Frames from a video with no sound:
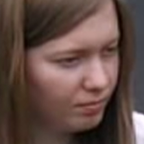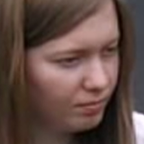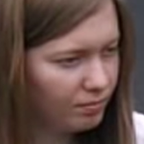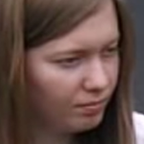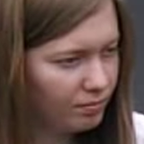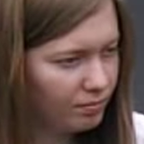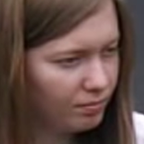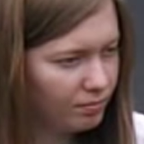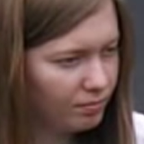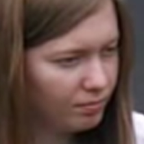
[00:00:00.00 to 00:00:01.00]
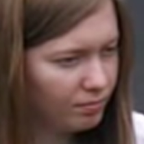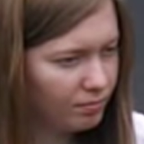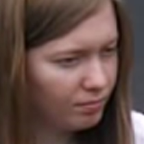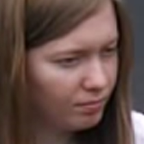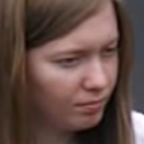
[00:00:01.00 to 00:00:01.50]

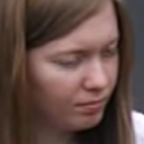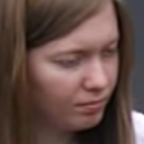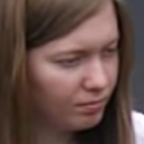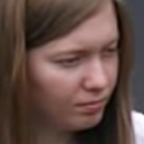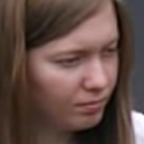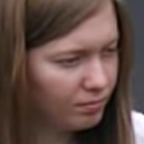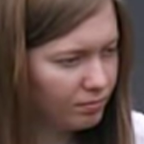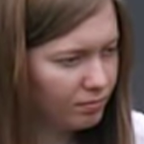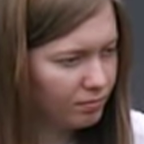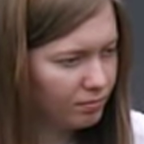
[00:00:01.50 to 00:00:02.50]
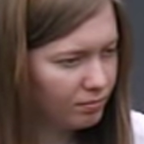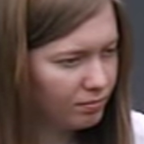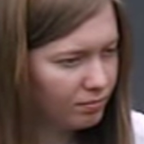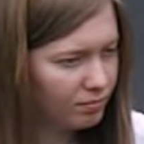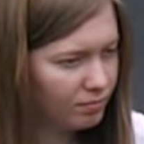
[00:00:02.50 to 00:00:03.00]

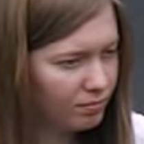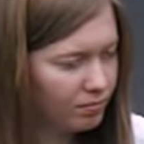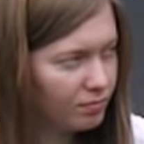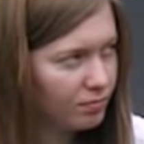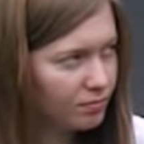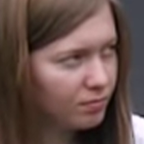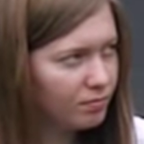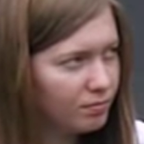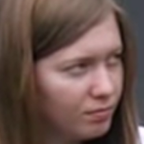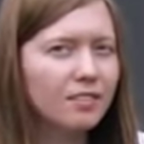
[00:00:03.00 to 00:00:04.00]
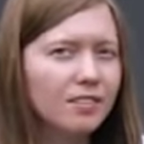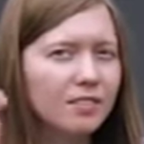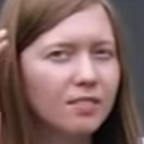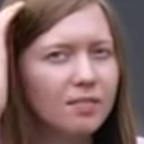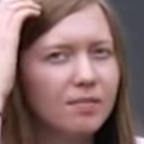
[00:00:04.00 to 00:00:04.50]

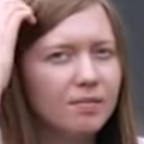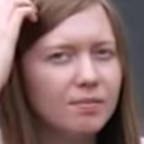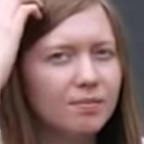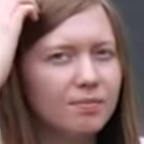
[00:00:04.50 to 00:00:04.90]
The person shown says nothing.